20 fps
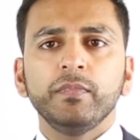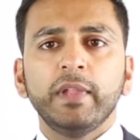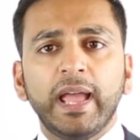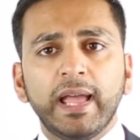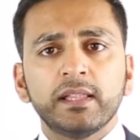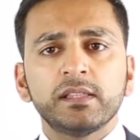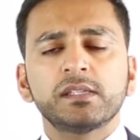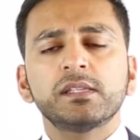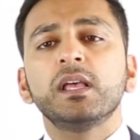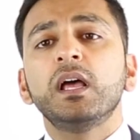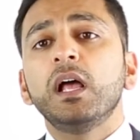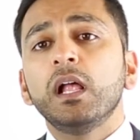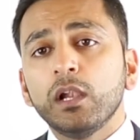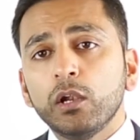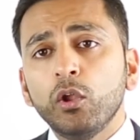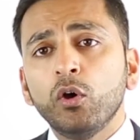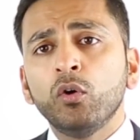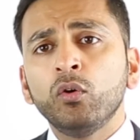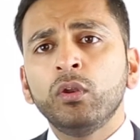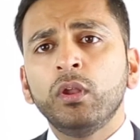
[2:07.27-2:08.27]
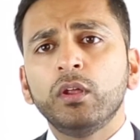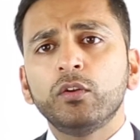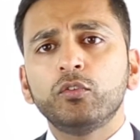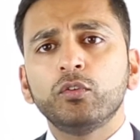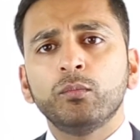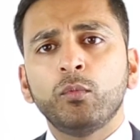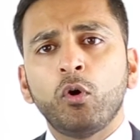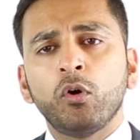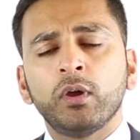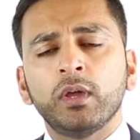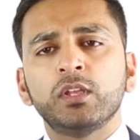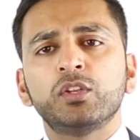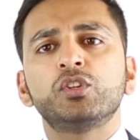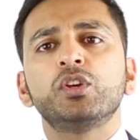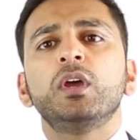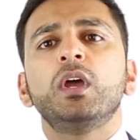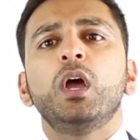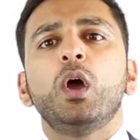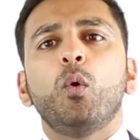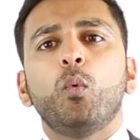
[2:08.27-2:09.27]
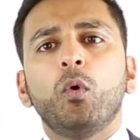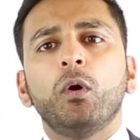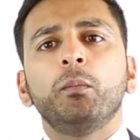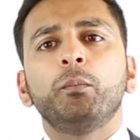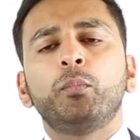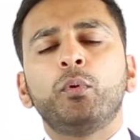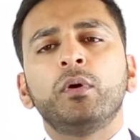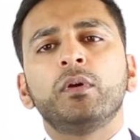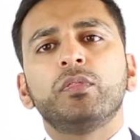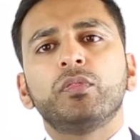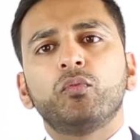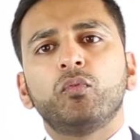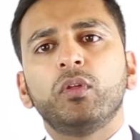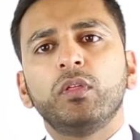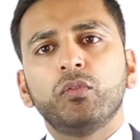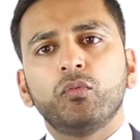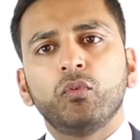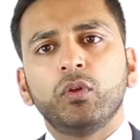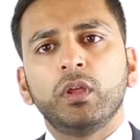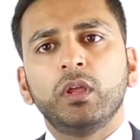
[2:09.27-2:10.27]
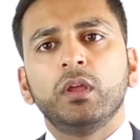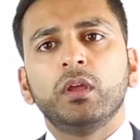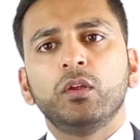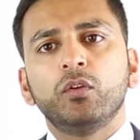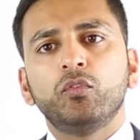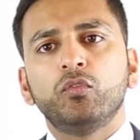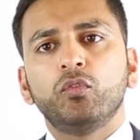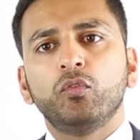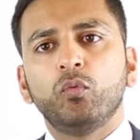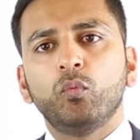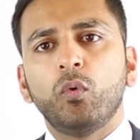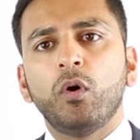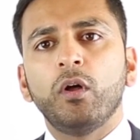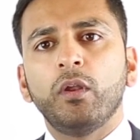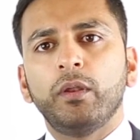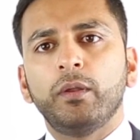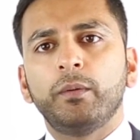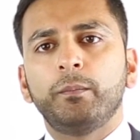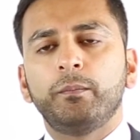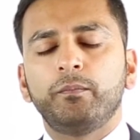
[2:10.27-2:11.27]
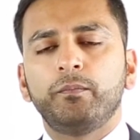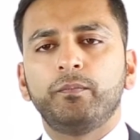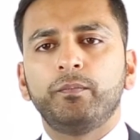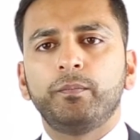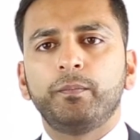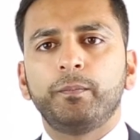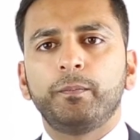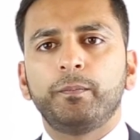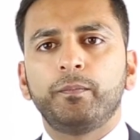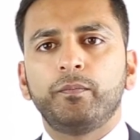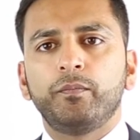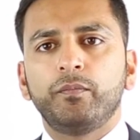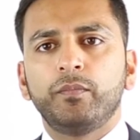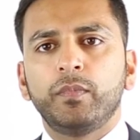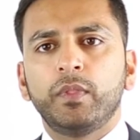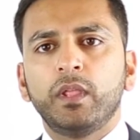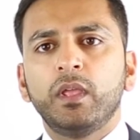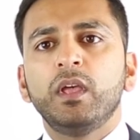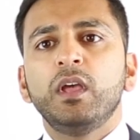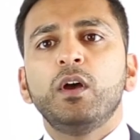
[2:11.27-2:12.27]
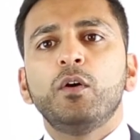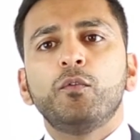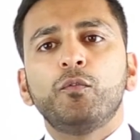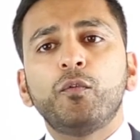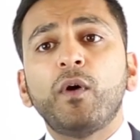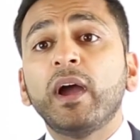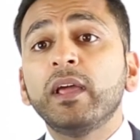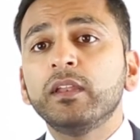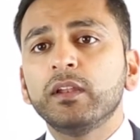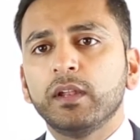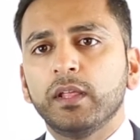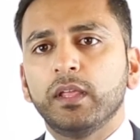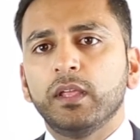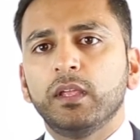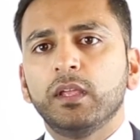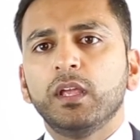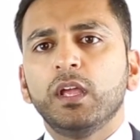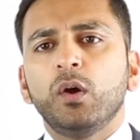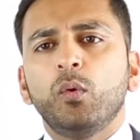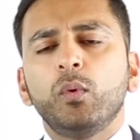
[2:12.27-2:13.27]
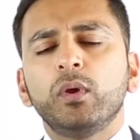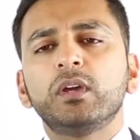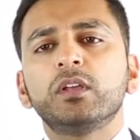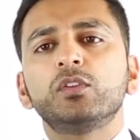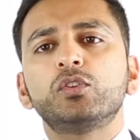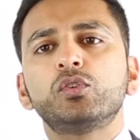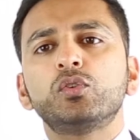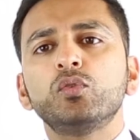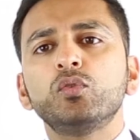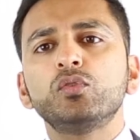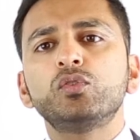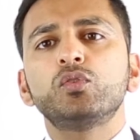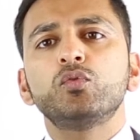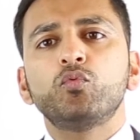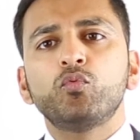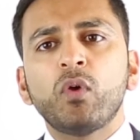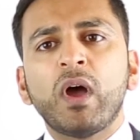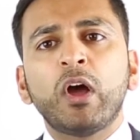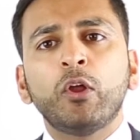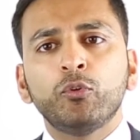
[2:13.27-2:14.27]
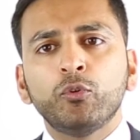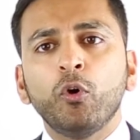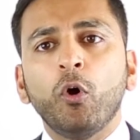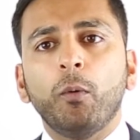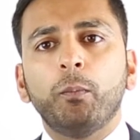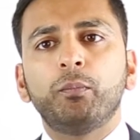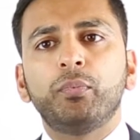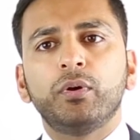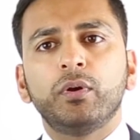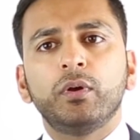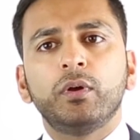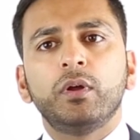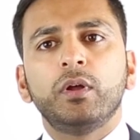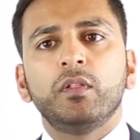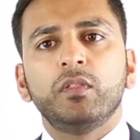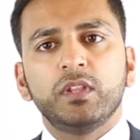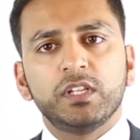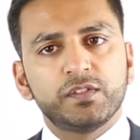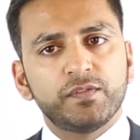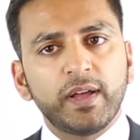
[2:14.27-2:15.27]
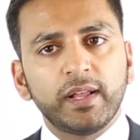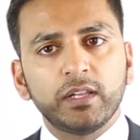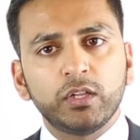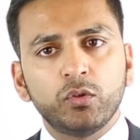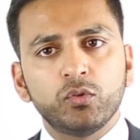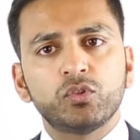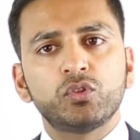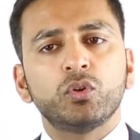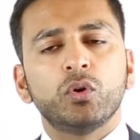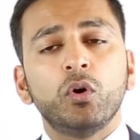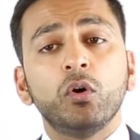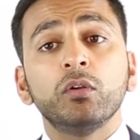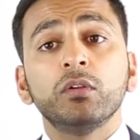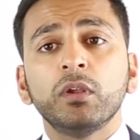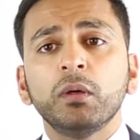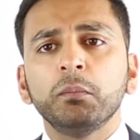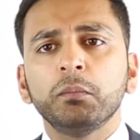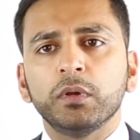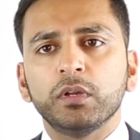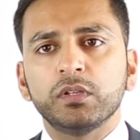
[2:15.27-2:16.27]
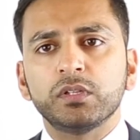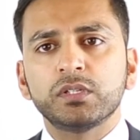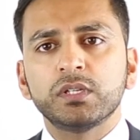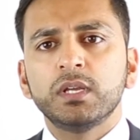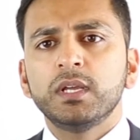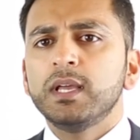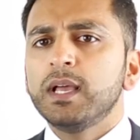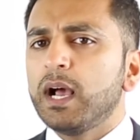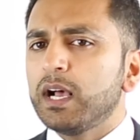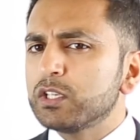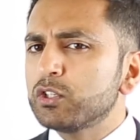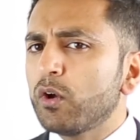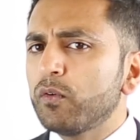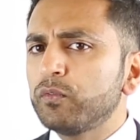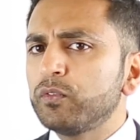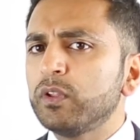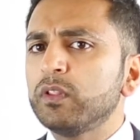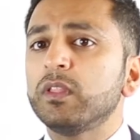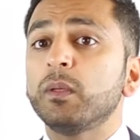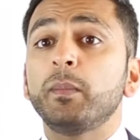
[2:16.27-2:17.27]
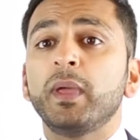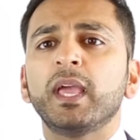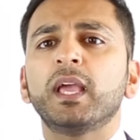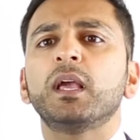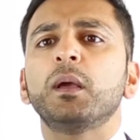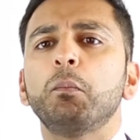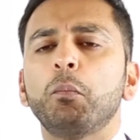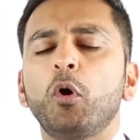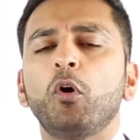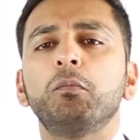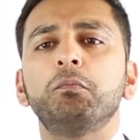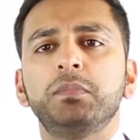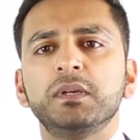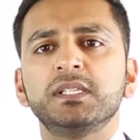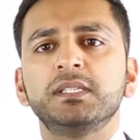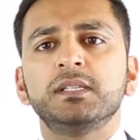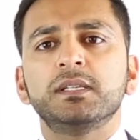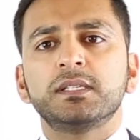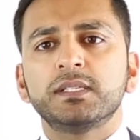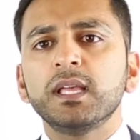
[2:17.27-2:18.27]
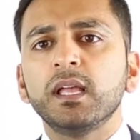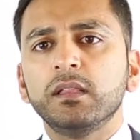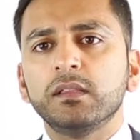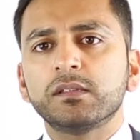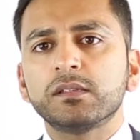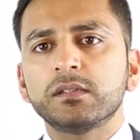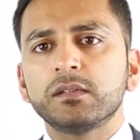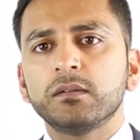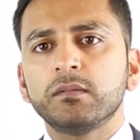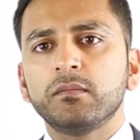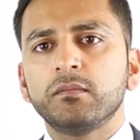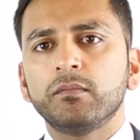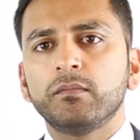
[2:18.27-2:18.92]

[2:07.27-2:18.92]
Hence, loan to mortgage 1.5 to 1. Finally, we can choose to round up these values to whole numbers, as often they make more business sense.